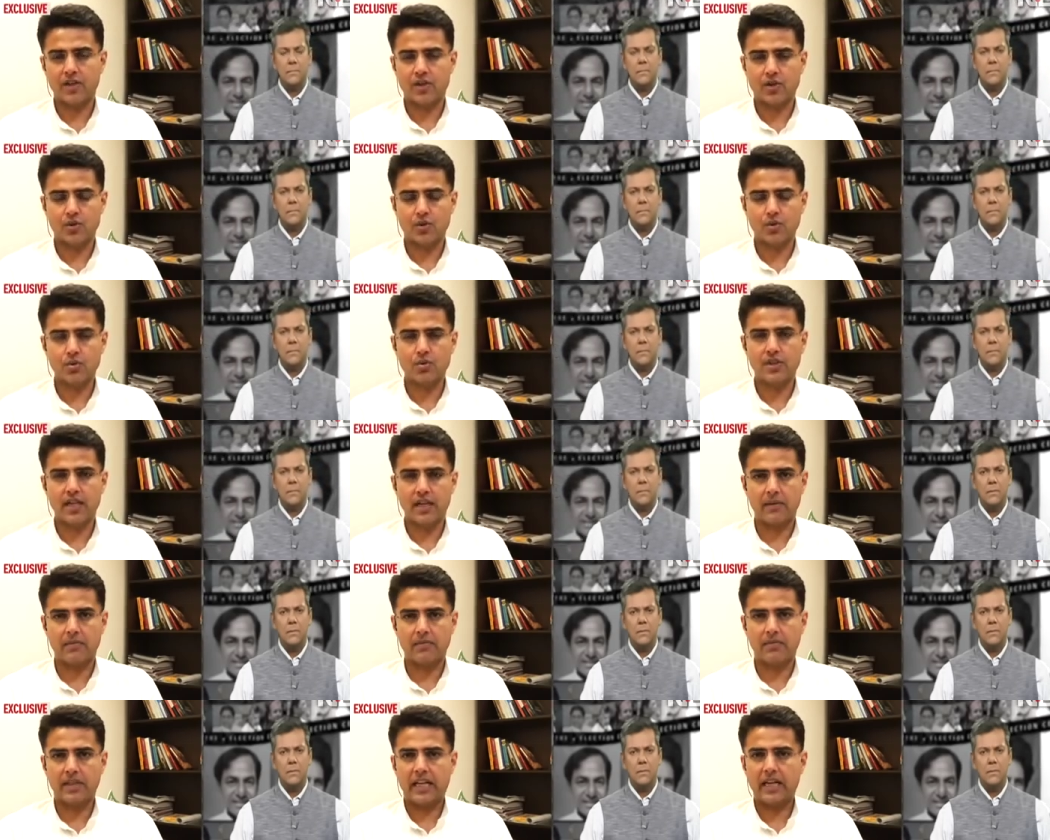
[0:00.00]
Speaker 1: issues that
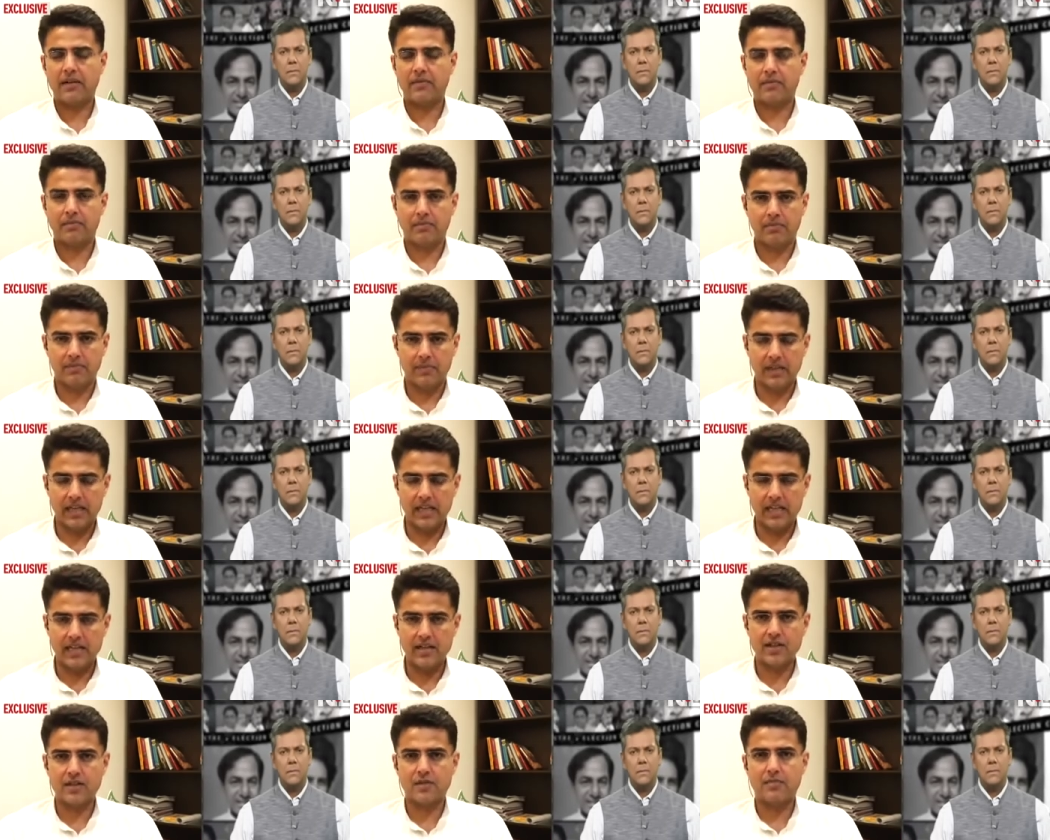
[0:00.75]

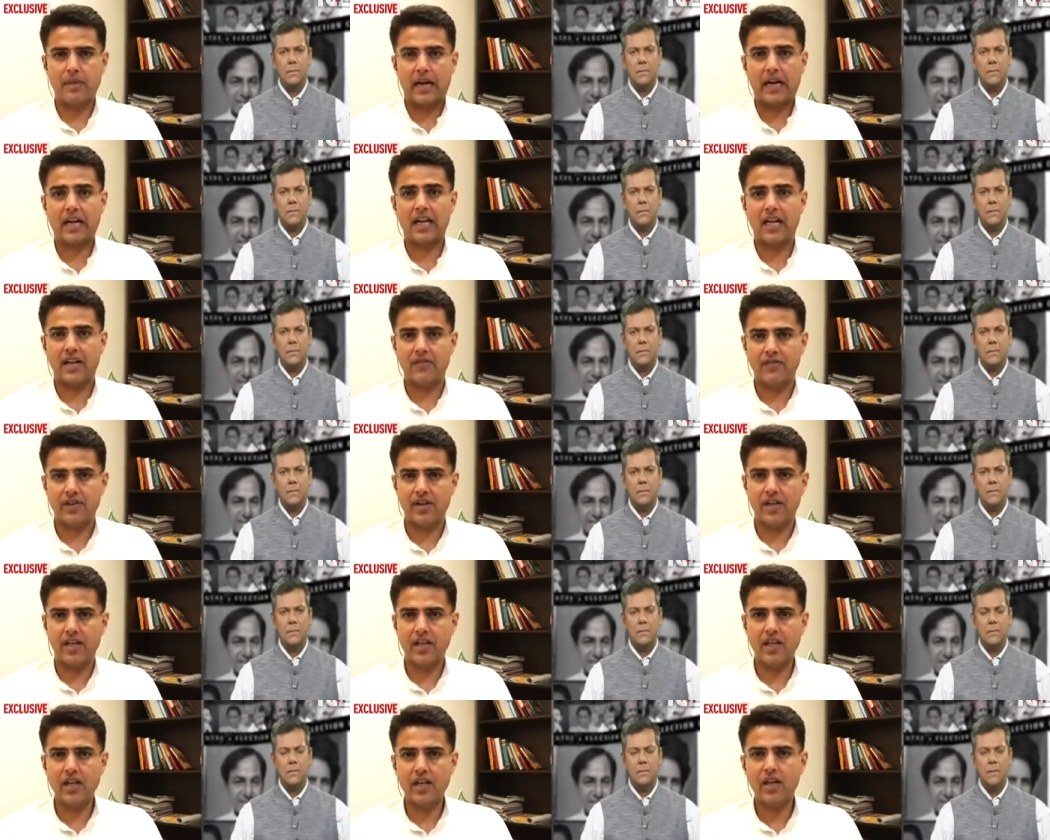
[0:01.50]
Indians battle every
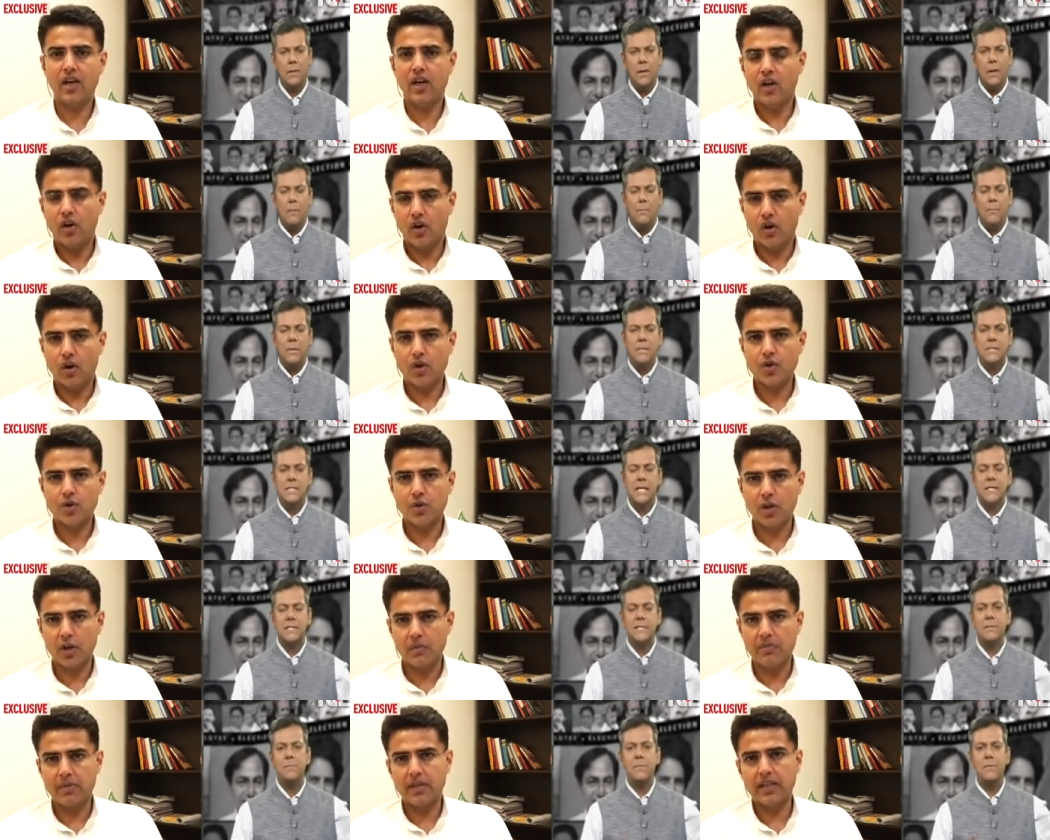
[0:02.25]
day, or
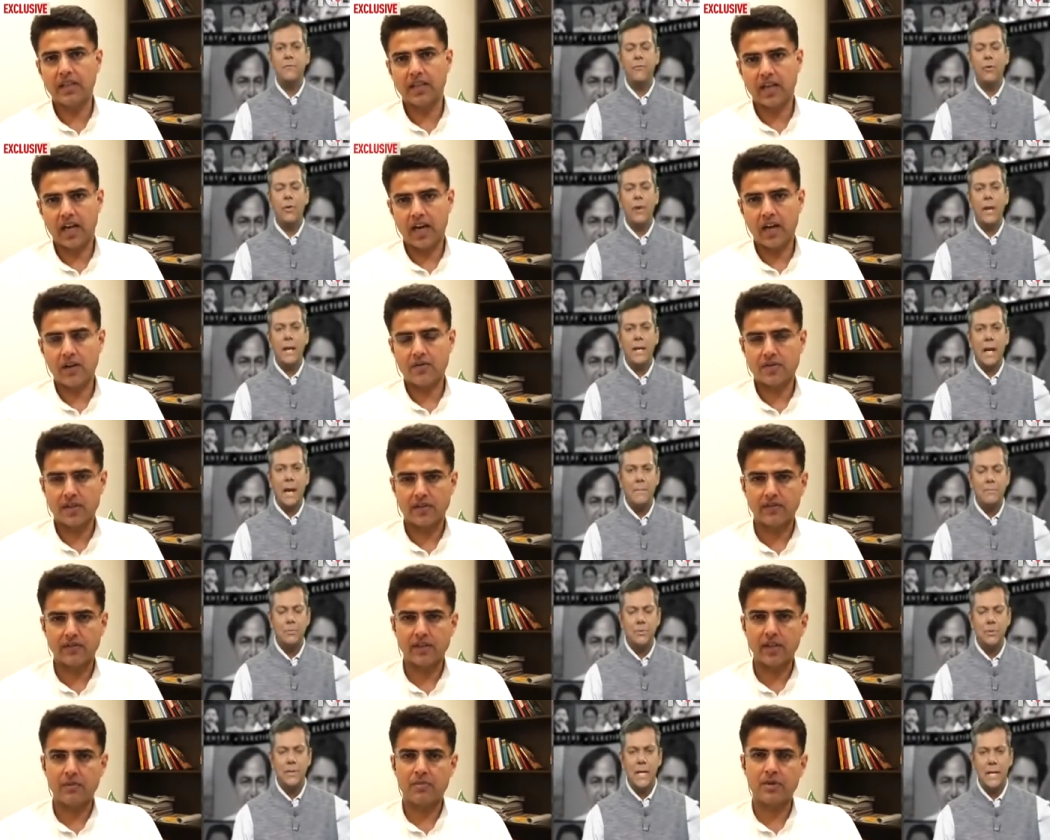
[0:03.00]
should it be the kind of
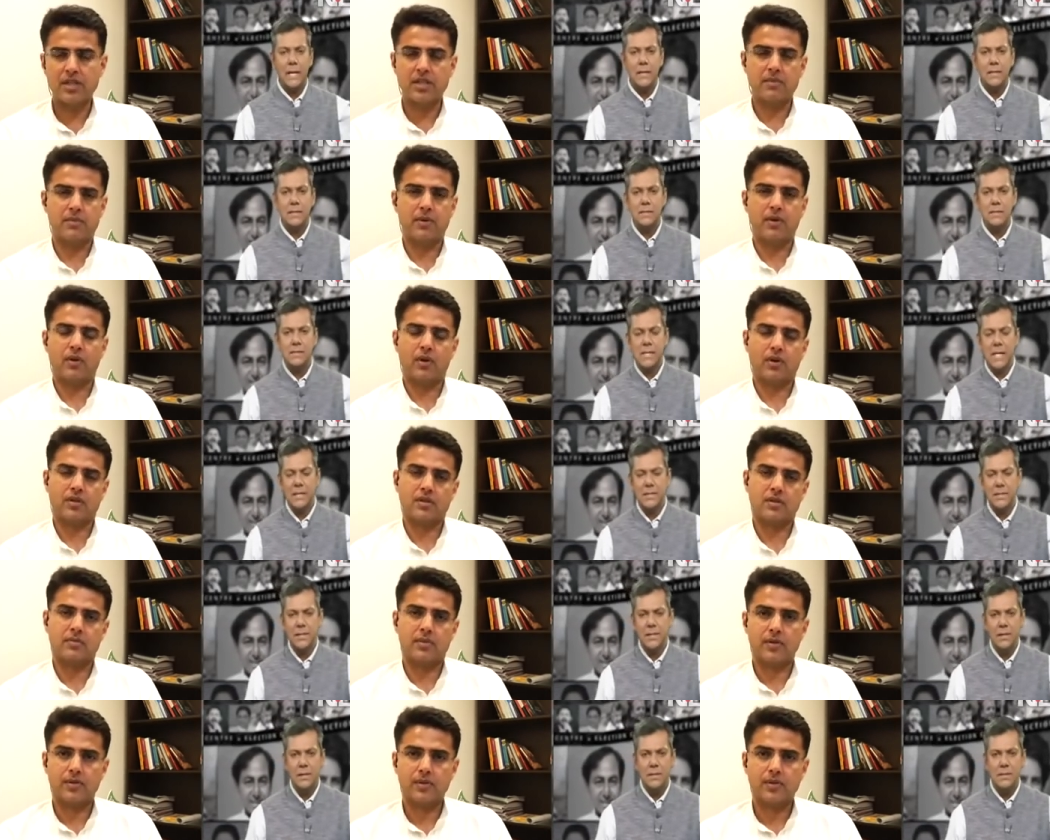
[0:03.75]
stuff that BJP talks
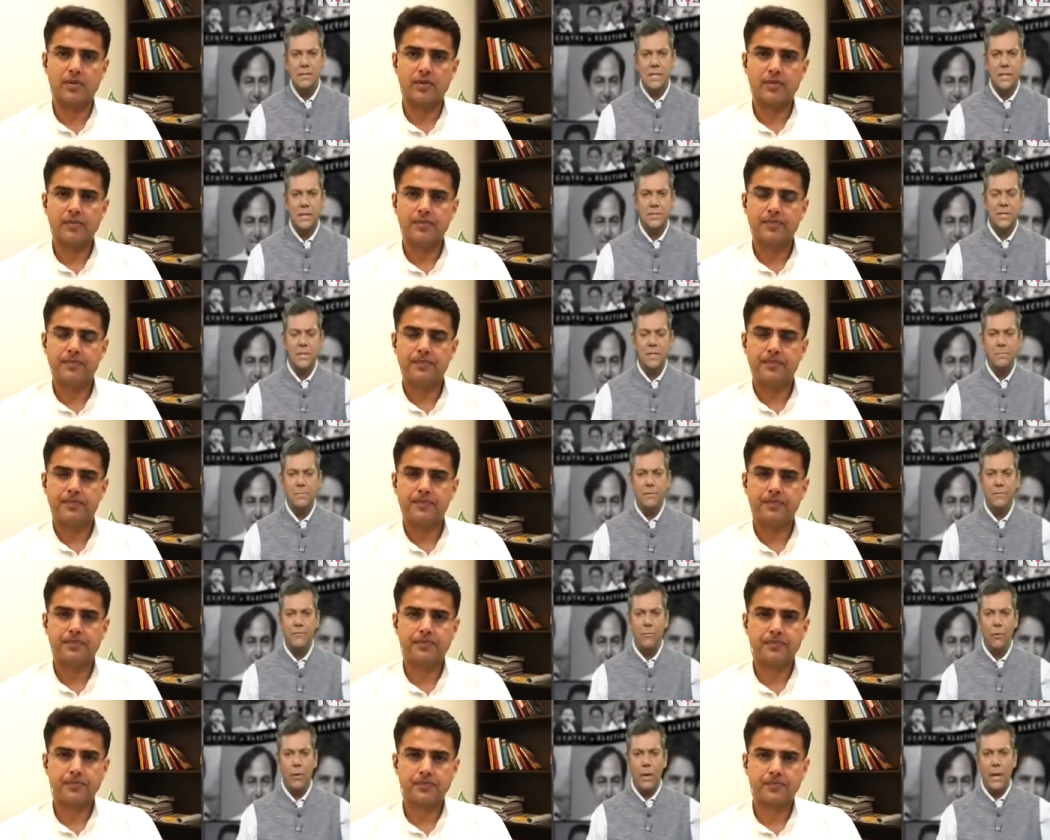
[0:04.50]
about? Sachin,
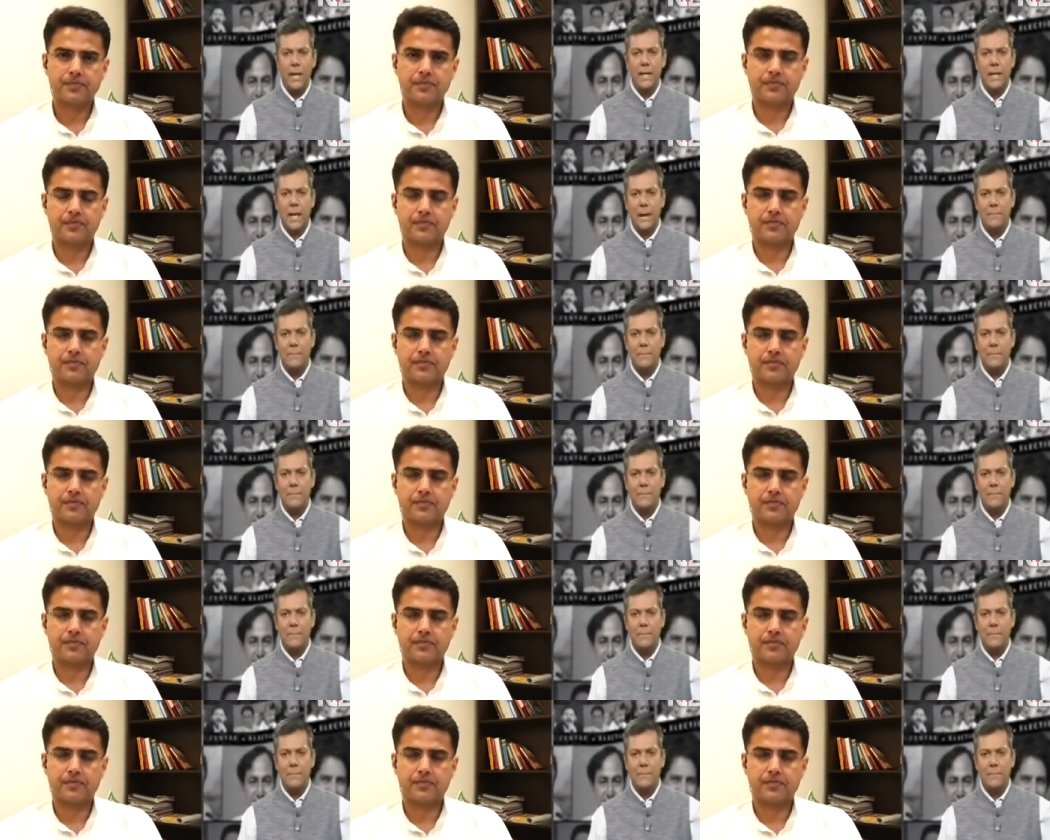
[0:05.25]
before I